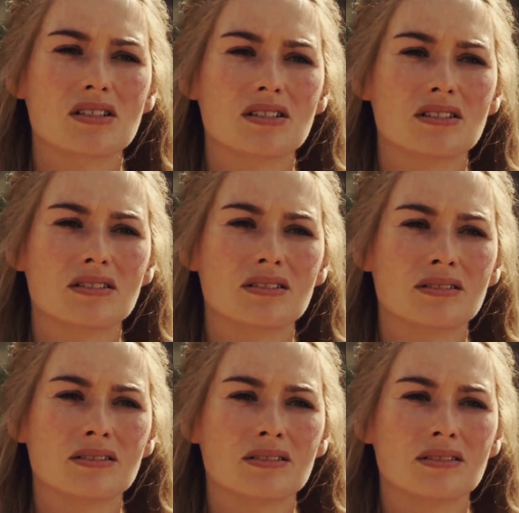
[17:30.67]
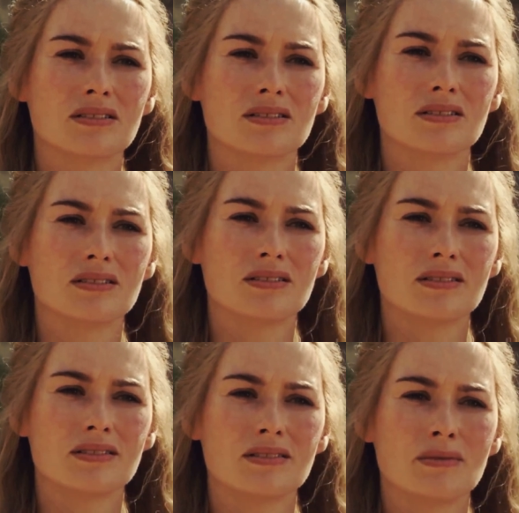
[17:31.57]
But in the game of life and death,
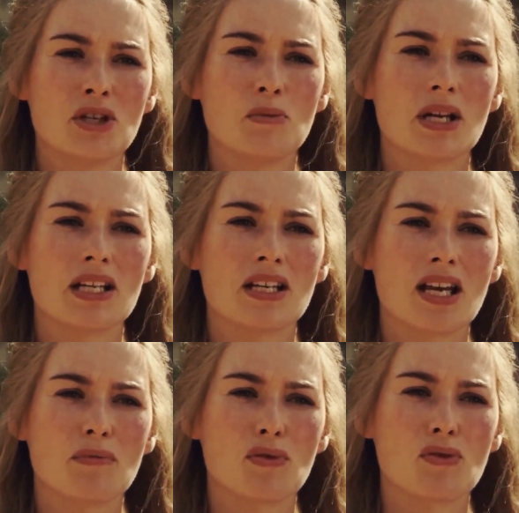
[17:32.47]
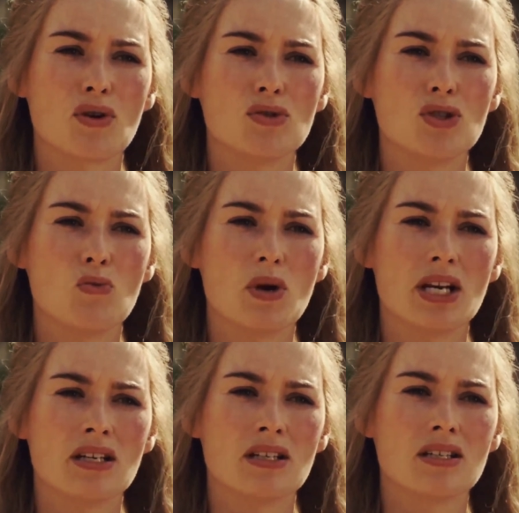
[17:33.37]
when you play the Game of Thrones, you
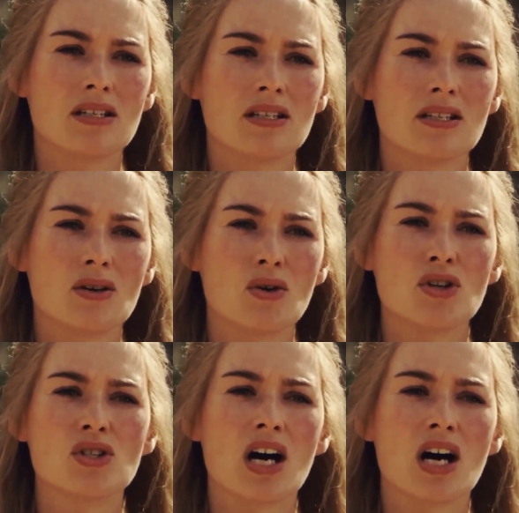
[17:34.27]
win or you